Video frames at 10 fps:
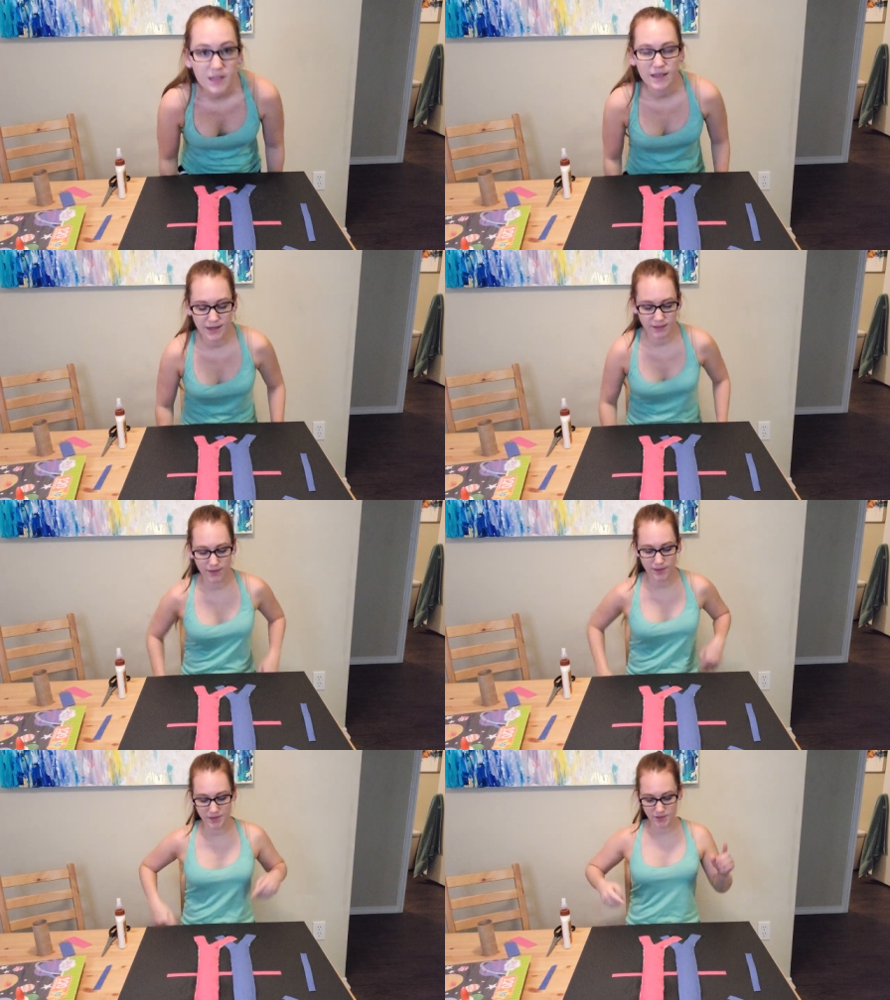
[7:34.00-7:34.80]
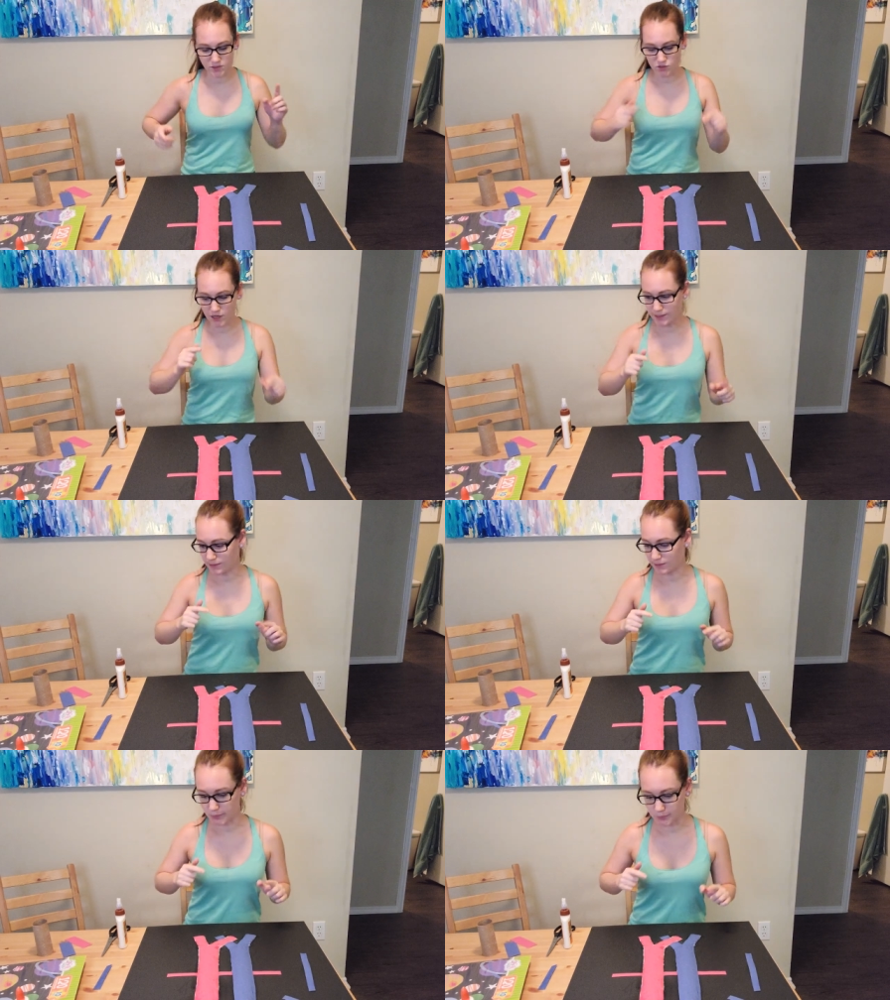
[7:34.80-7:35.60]
I had to let this dry a
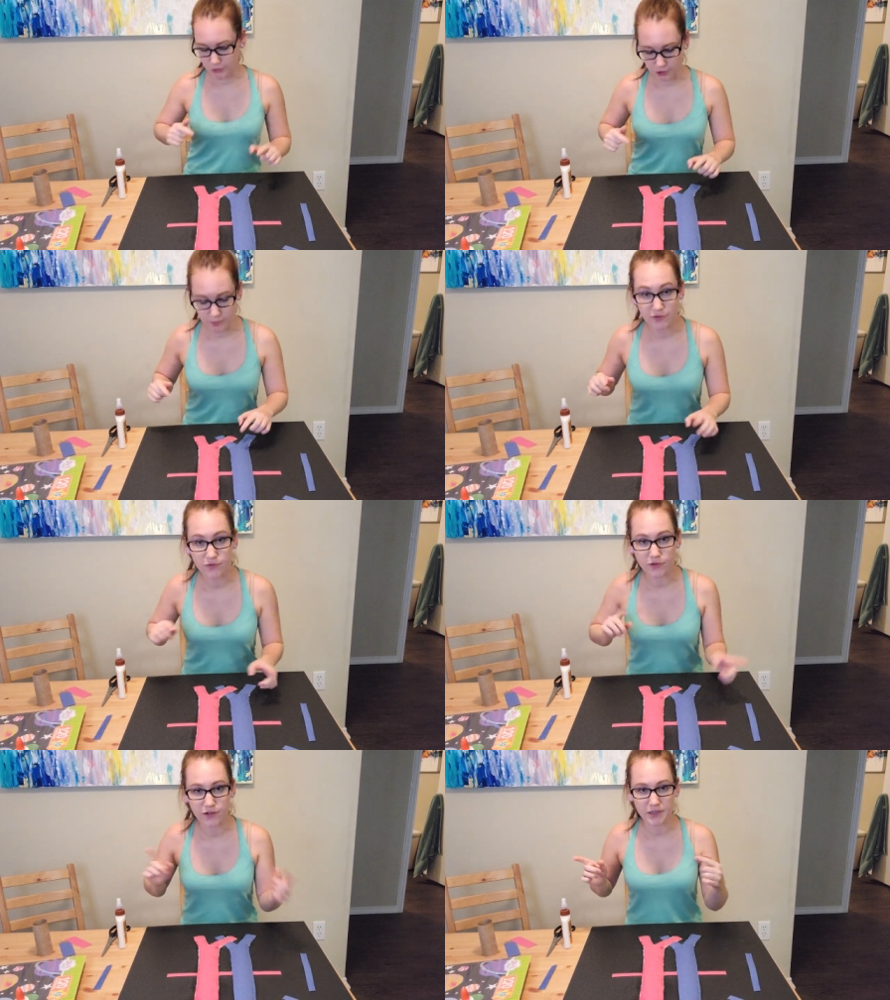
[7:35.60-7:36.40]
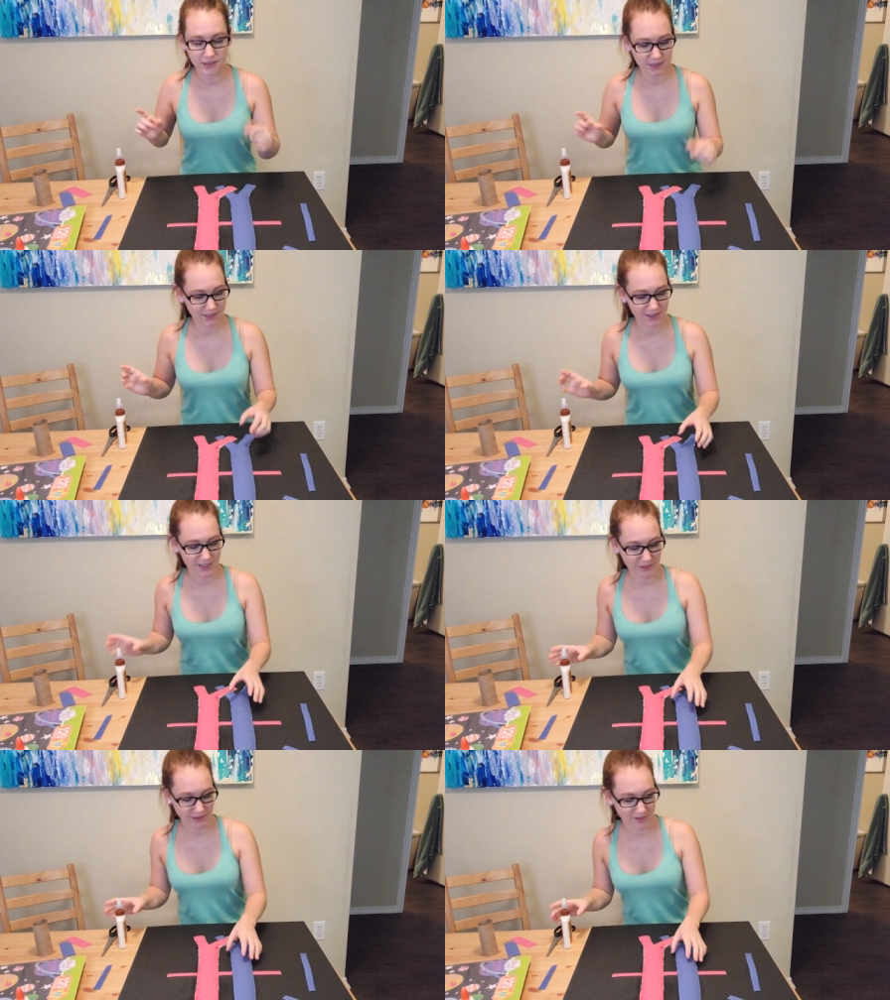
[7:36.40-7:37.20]
little bit more before
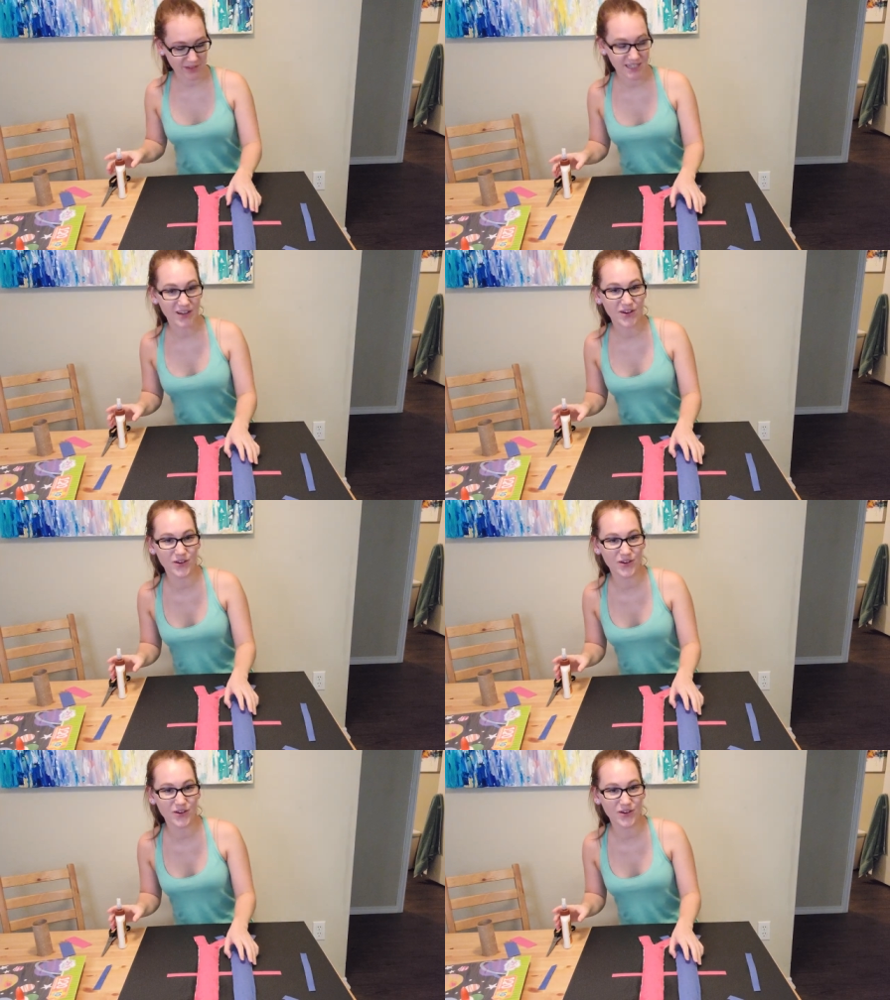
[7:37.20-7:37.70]
continuing the video.